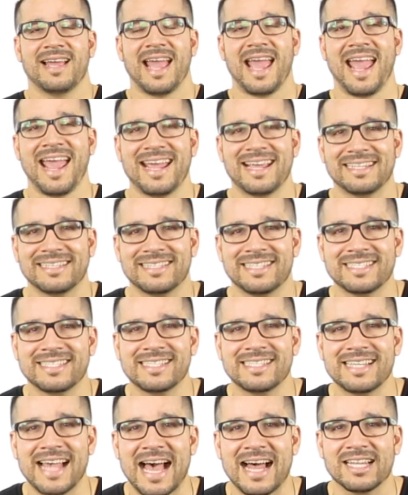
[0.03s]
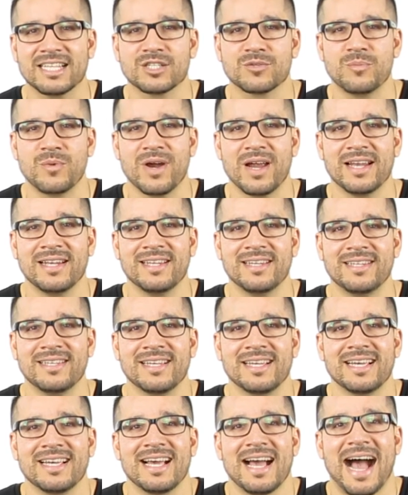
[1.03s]
Hey, this is Alex Miranda,
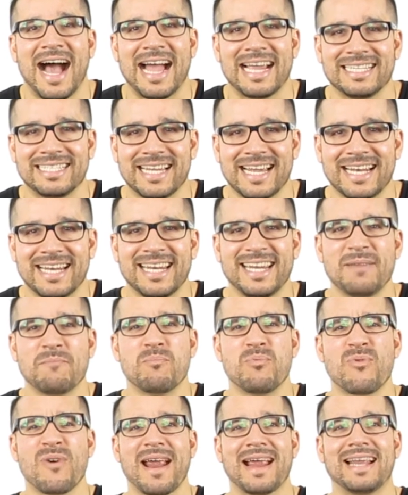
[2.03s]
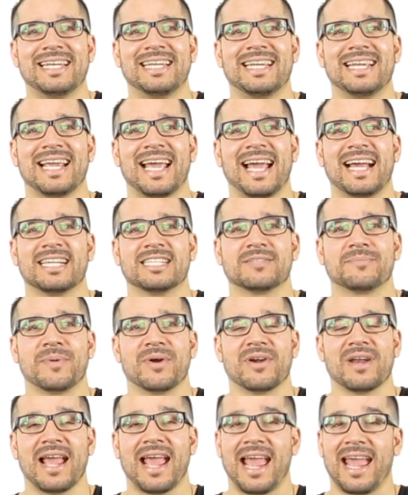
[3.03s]
identity branding
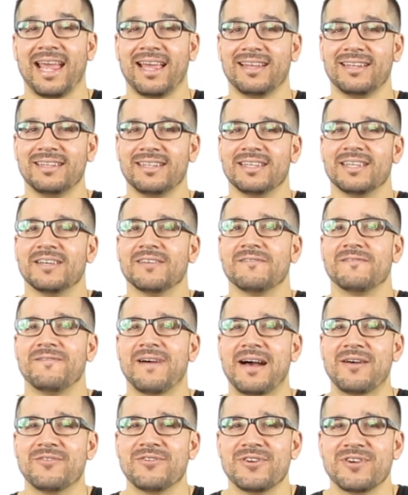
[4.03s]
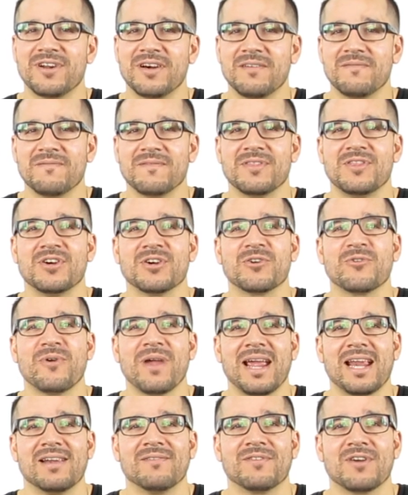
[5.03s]
expert and founder of The
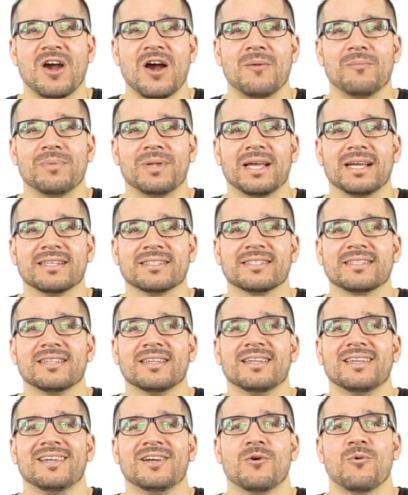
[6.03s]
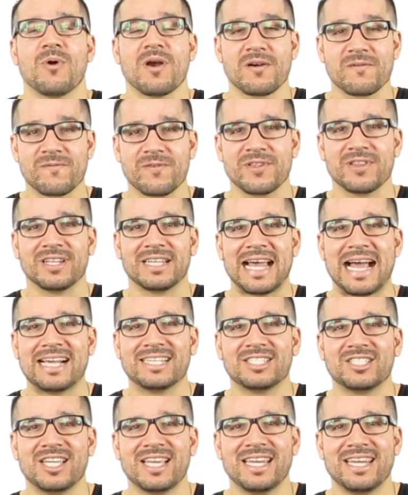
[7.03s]
Creative Complex, where for the
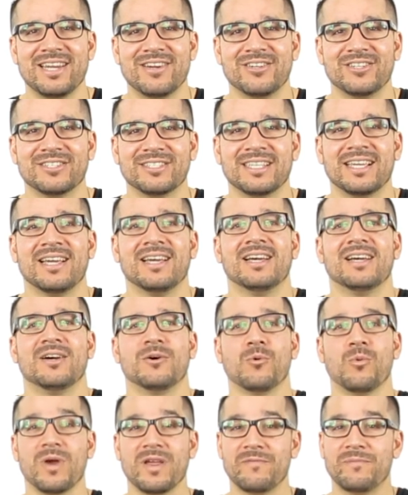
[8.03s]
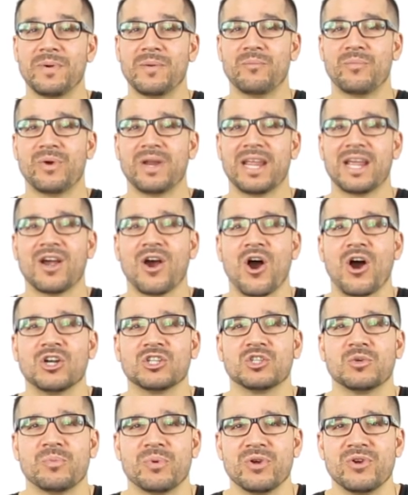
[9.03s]
last 10 years, we've been bringing
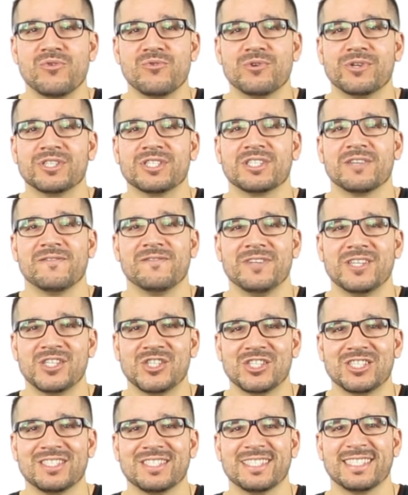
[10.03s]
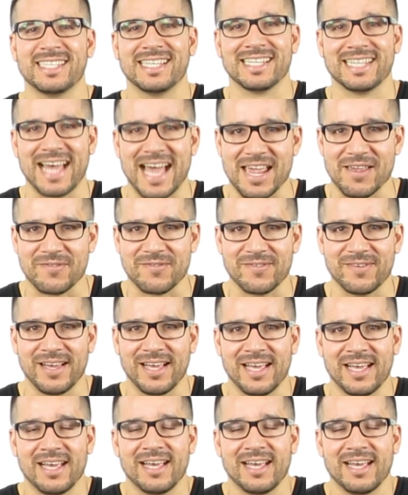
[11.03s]
entrepreneurs' visions to life.